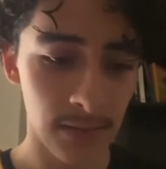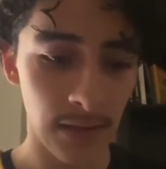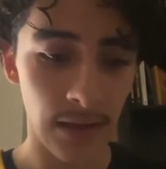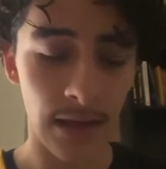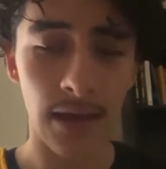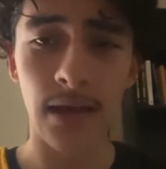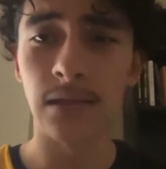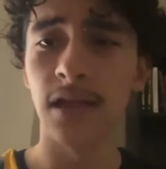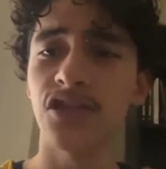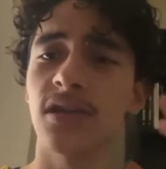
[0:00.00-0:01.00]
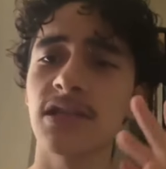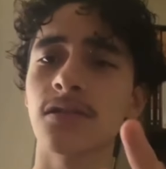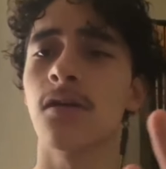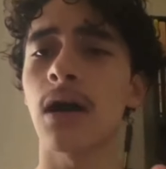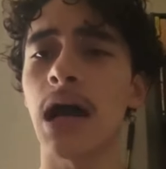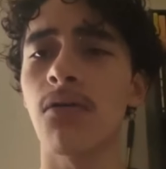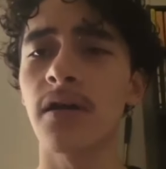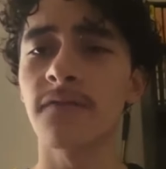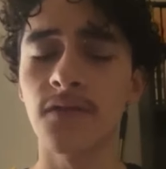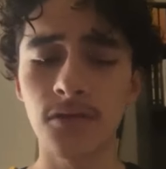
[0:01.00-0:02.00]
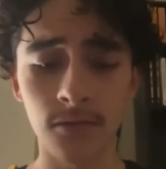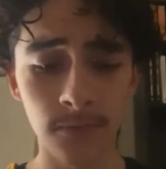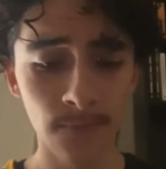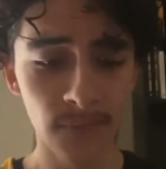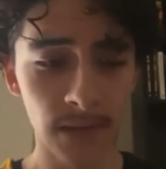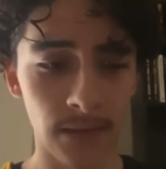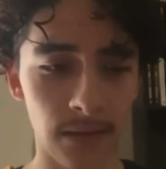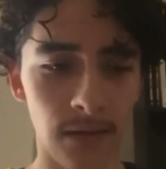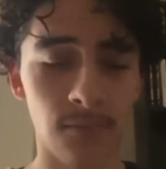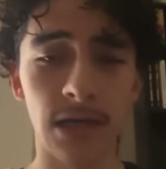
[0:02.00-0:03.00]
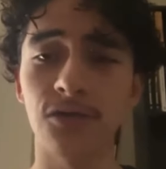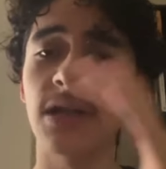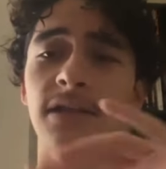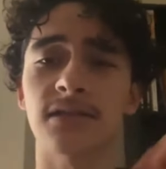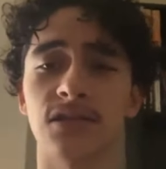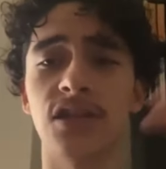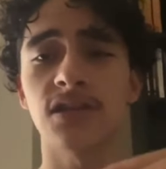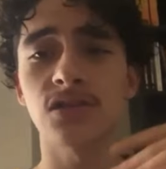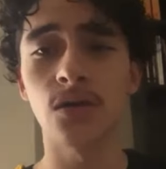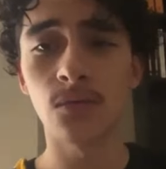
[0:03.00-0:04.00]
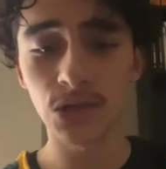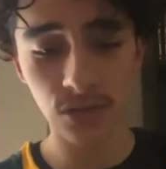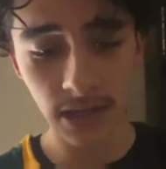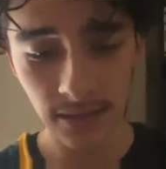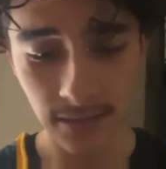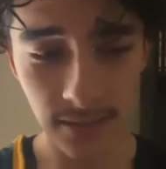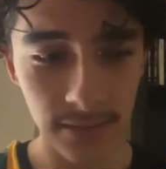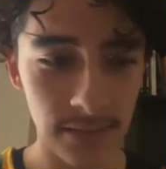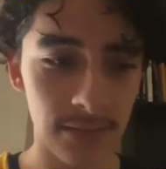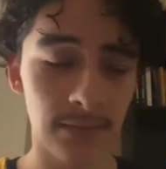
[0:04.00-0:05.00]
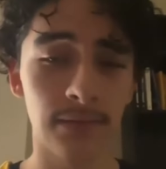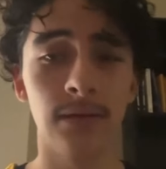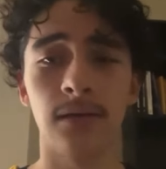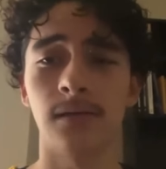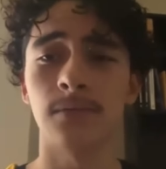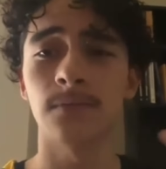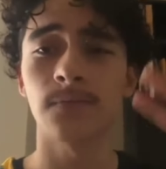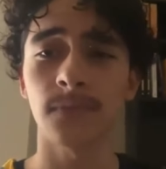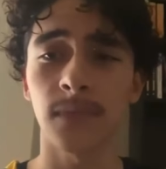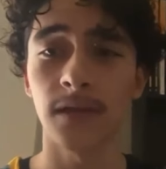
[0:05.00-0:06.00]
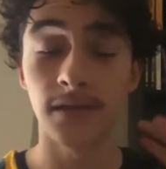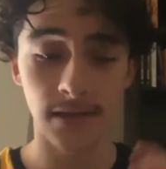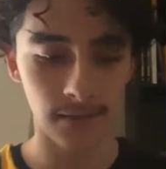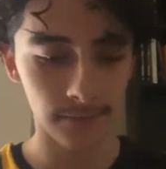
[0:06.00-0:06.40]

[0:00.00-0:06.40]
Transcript: and let you guys know how I feel. I do not suggest no one try this. And yeah.